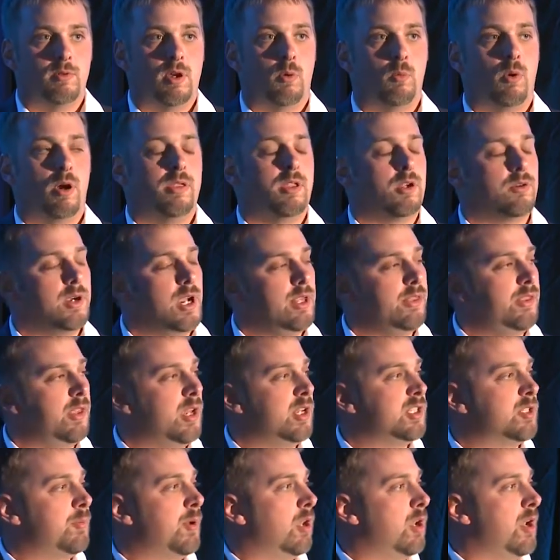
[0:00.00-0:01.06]
And one of the great
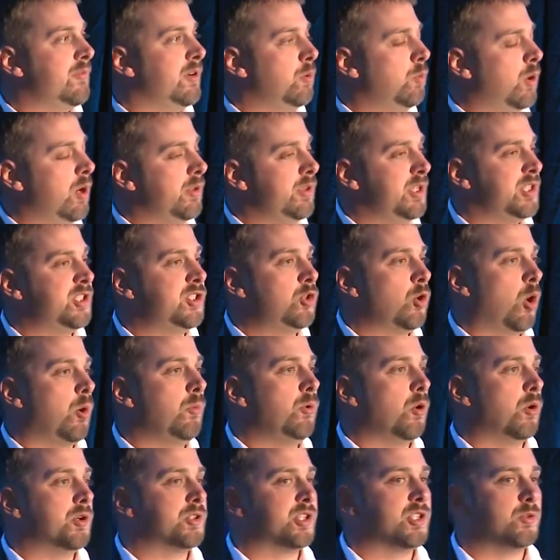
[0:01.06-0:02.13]
things about every one of these
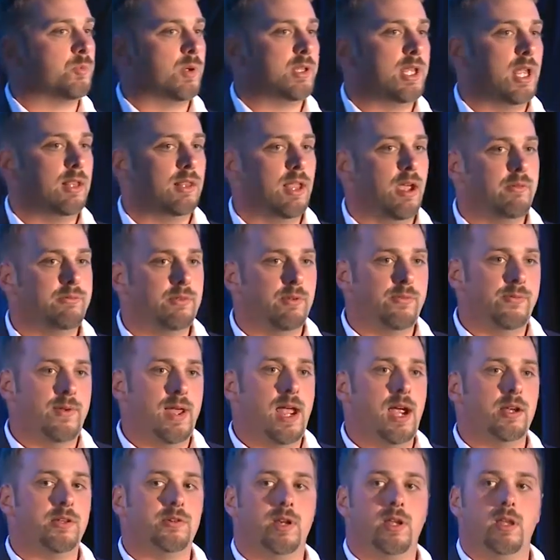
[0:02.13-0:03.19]
storm doors is when they left the
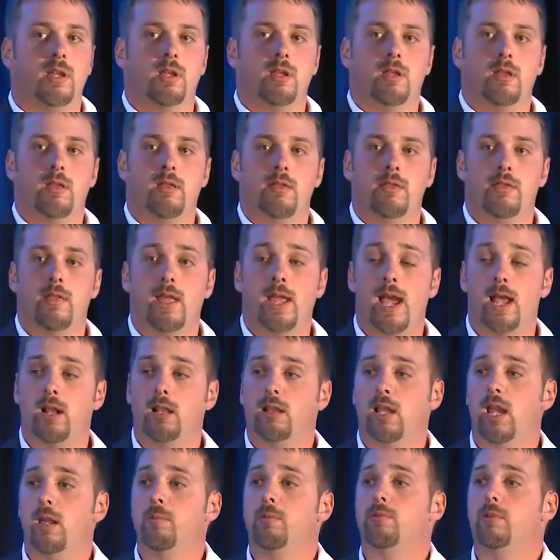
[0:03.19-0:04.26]
factory, they had a
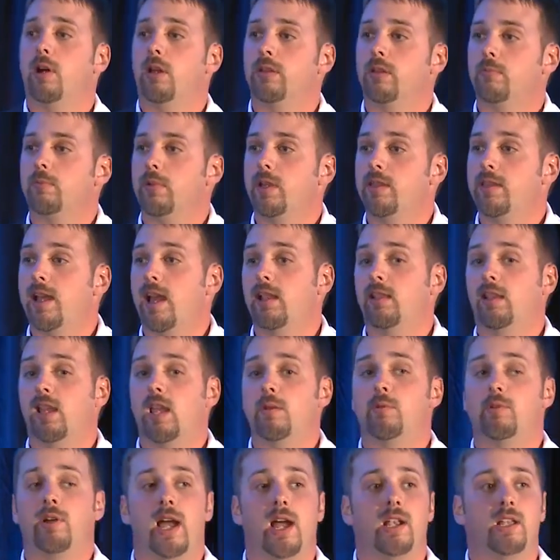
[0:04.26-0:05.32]
label on them. And that
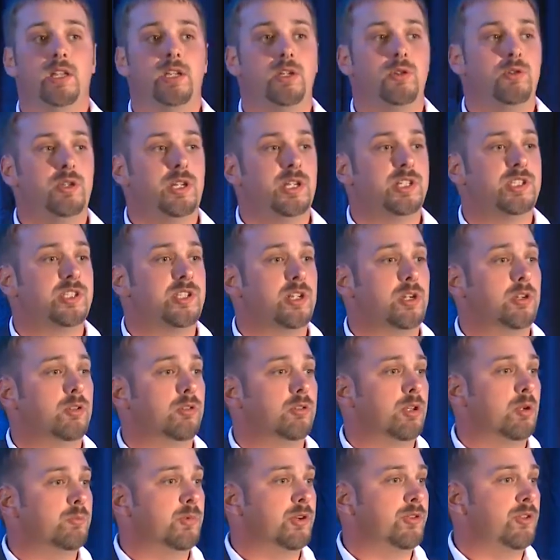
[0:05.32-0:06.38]
label had a unique
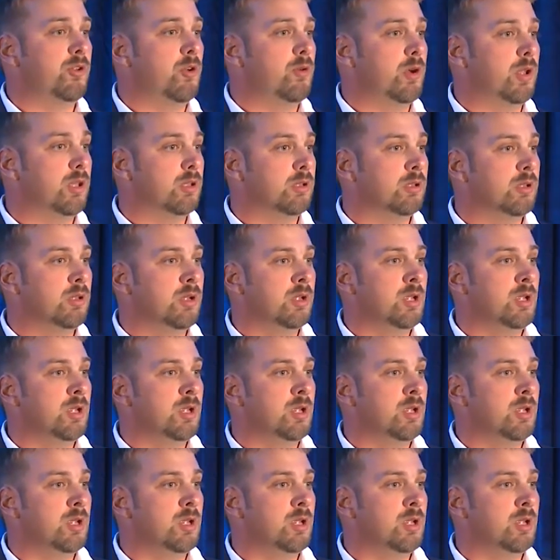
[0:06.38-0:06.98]
serial number to it.